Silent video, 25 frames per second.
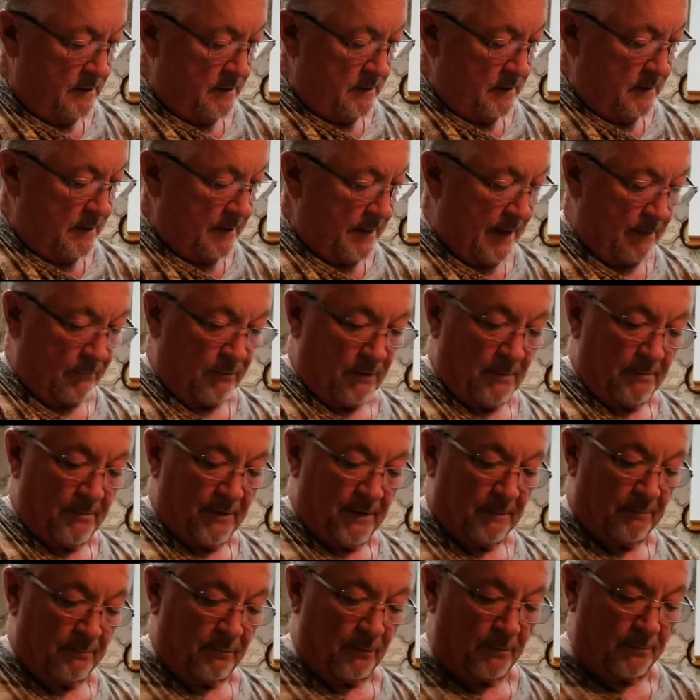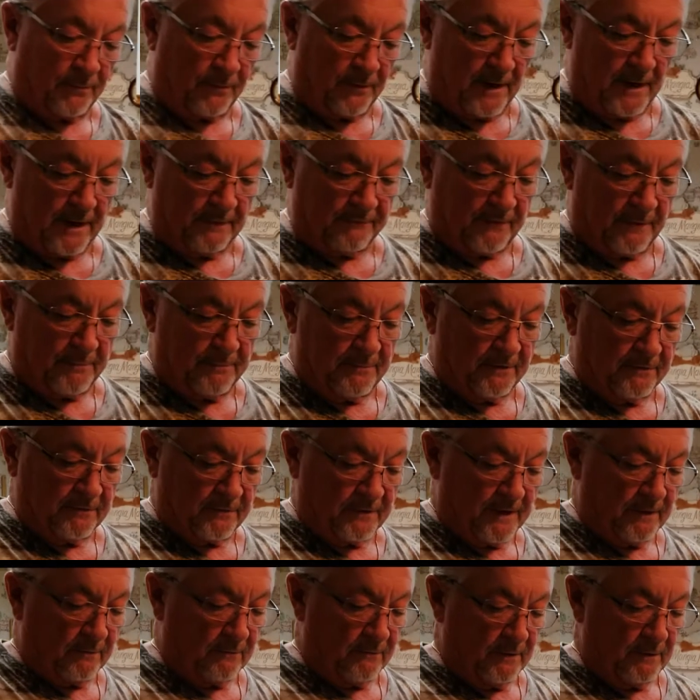And that would have been a blooper, huh, if I missed
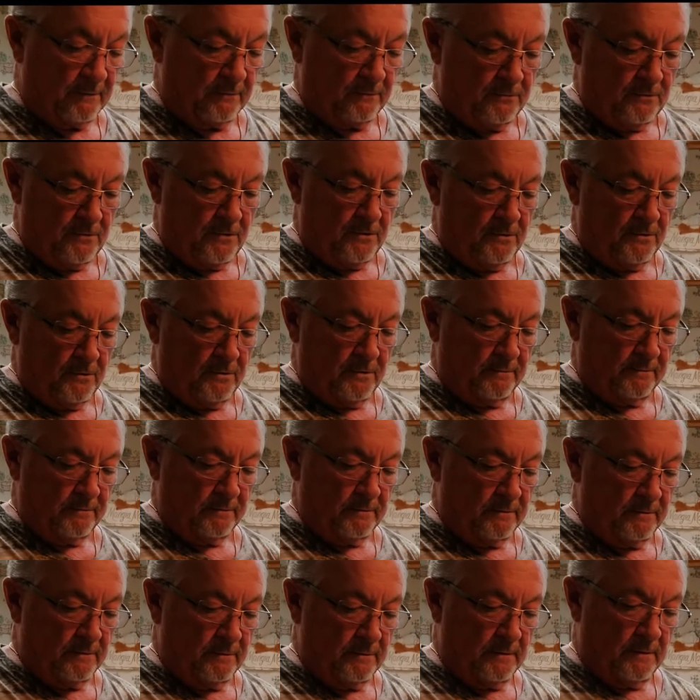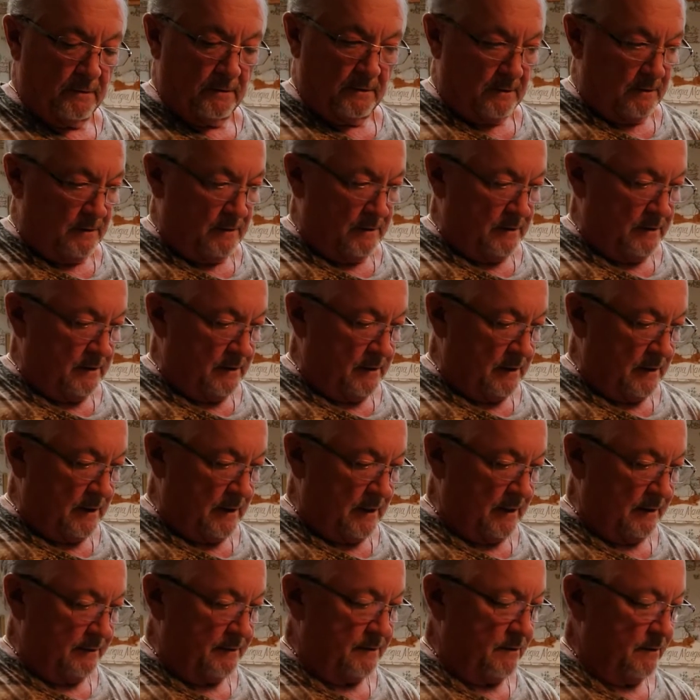that one. Woo!
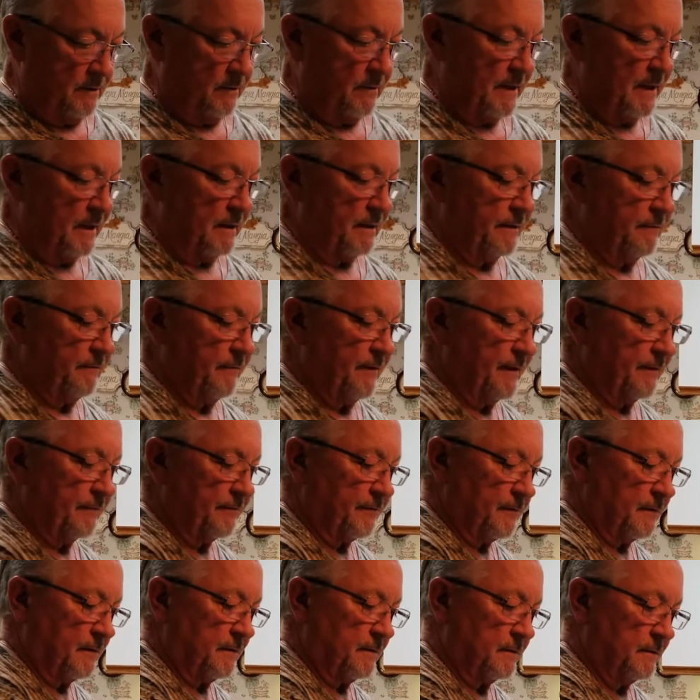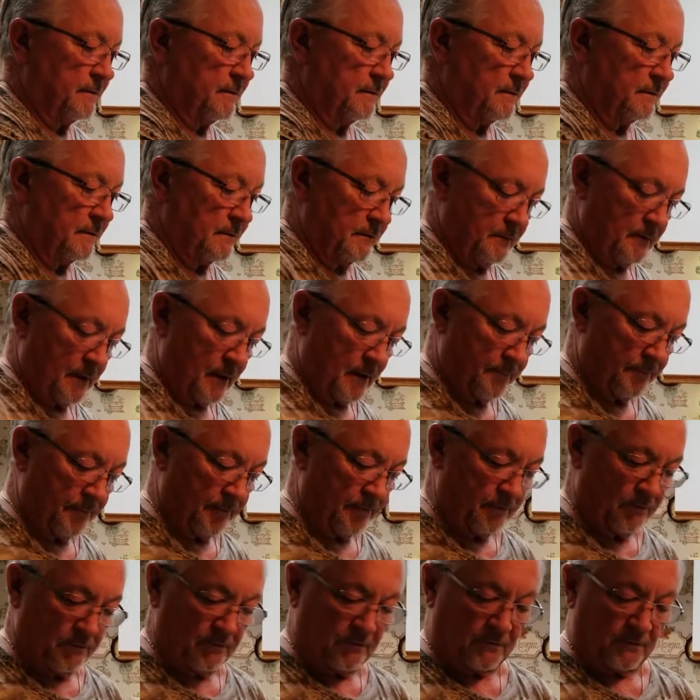You know what, I'll leave that for our
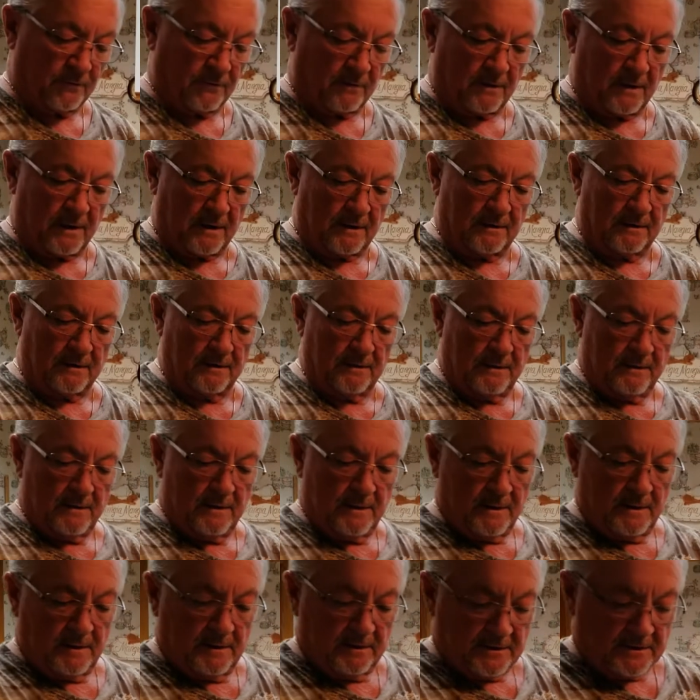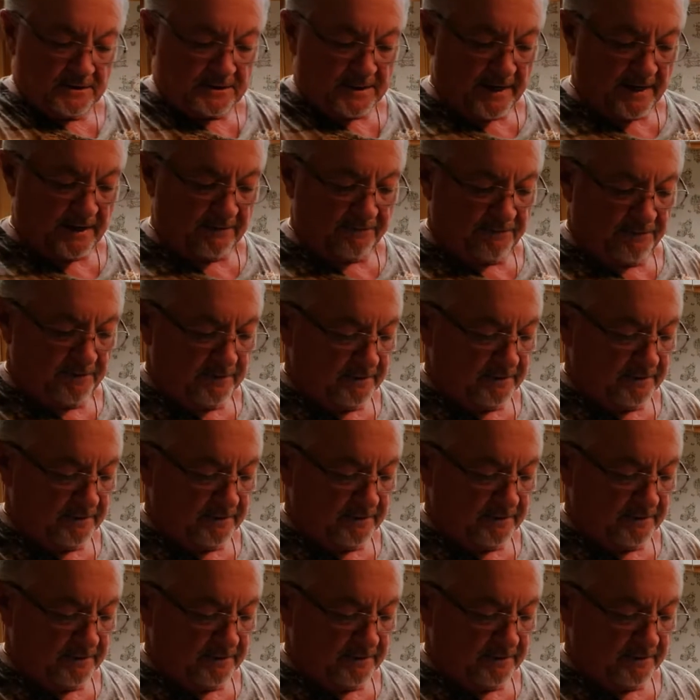producer or our staff.